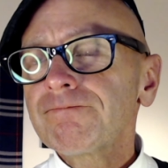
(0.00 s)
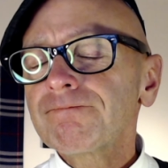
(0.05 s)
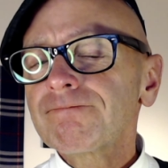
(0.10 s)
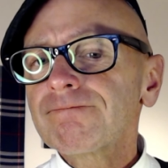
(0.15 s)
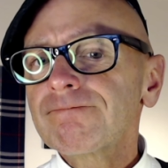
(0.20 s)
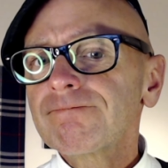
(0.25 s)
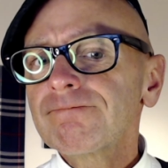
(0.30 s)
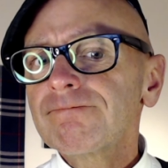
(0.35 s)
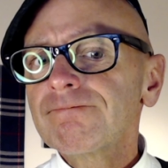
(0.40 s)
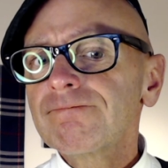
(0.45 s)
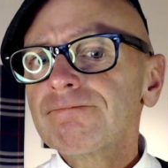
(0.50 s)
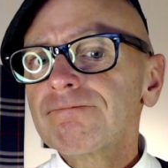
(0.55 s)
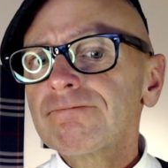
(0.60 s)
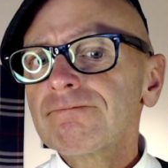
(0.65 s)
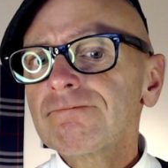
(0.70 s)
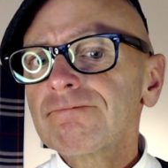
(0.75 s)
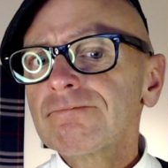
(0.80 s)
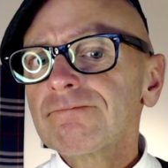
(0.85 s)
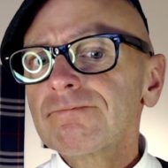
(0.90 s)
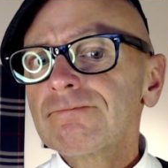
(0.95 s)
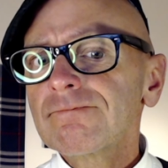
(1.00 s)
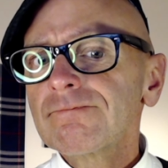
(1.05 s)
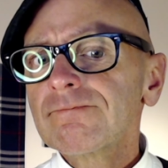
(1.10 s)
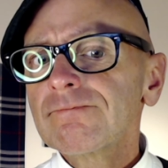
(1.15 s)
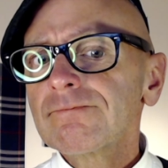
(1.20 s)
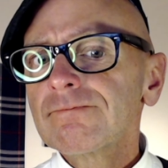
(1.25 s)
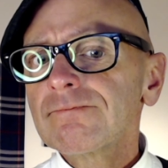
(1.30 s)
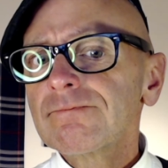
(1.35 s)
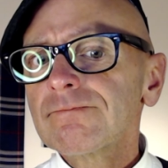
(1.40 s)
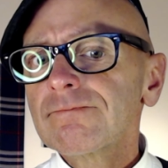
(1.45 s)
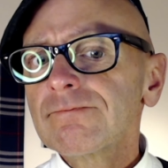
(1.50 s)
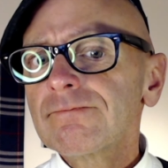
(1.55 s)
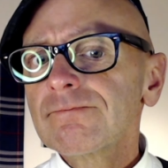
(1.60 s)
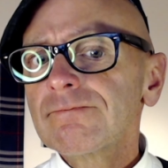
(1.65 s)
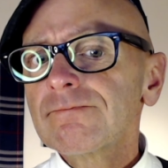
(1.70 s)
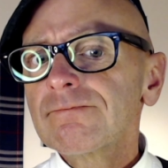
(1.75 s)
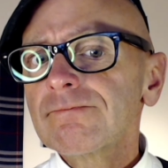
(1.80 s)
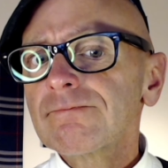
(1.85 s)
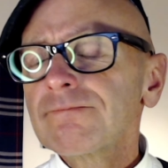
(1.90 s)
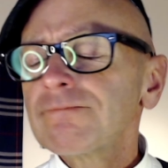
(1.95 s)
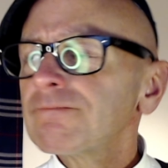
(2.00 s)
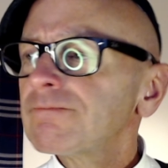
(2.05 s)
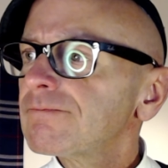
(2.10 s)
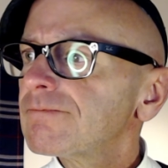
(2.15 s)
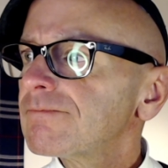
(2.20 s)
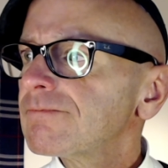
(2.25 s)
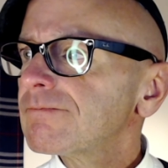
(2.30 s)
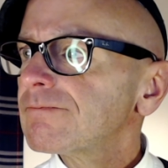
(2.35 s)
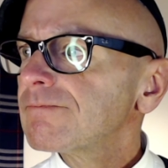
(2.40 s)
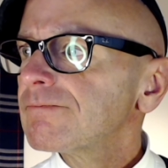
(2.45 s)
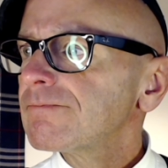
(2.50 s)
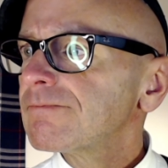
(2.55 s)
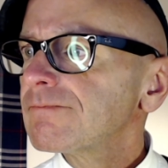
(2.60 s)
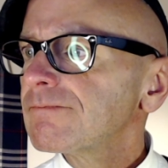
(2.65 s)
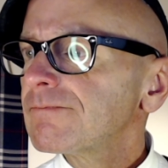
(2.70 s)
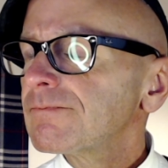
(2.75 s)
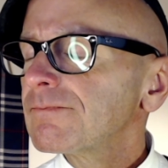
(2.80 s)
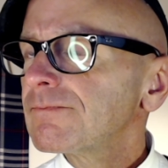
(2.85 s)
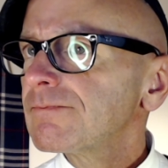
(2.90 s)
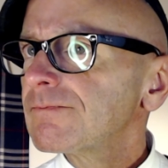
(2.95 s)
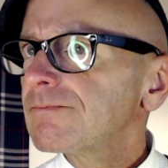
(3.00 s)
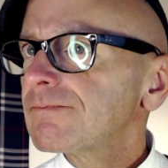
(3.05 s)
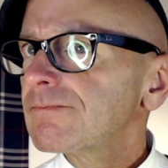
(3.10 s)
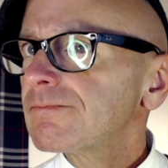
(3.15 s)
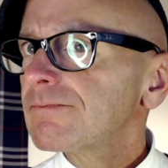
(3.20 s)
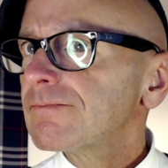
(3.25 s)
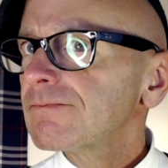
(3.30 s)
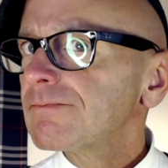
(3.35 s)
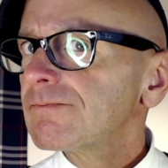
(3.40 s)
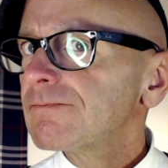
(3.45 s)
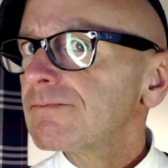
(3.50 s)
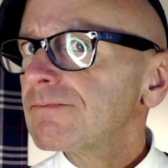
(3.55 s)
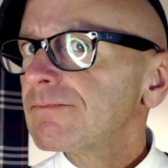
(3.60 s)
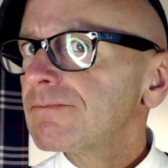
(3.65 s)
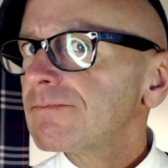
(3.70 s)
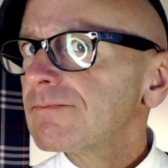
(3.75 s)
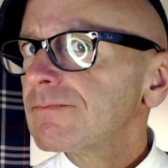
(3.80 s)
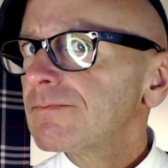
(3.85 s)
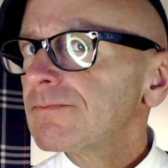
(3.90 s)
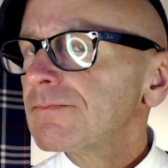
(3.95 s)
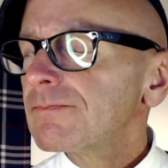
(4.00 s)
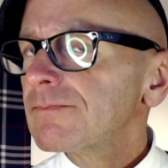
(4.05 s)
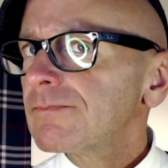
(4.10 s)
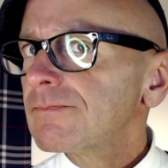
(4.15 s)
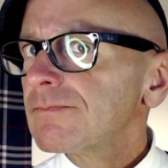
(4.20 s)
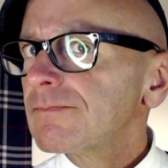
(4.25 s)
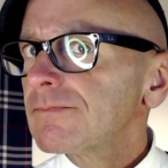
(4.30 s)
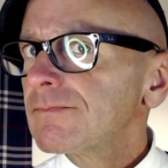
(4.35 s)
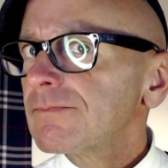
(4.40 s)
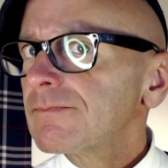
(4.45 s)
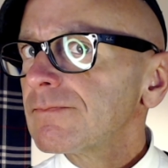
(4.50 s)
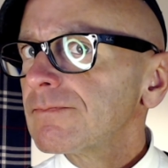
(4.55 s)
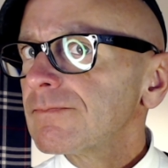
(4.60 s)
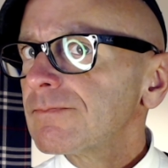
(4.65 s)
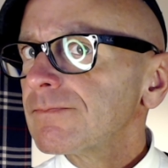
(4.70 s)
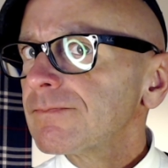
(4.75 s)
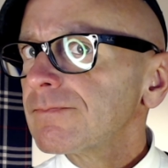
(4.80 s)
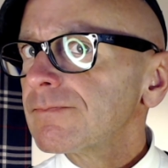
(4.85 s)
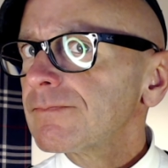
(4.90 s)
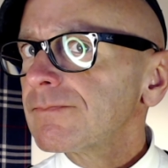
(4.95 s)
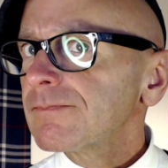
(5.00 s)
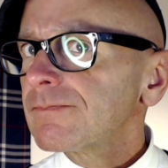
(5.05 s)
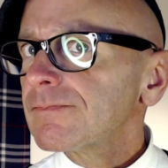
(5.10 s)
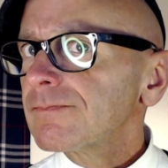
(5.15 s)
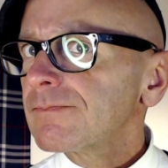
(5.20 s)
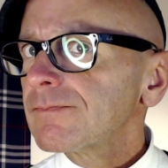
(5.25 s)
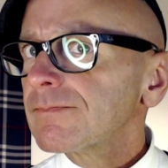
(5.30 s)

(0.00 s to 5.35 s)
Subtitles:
[no speech]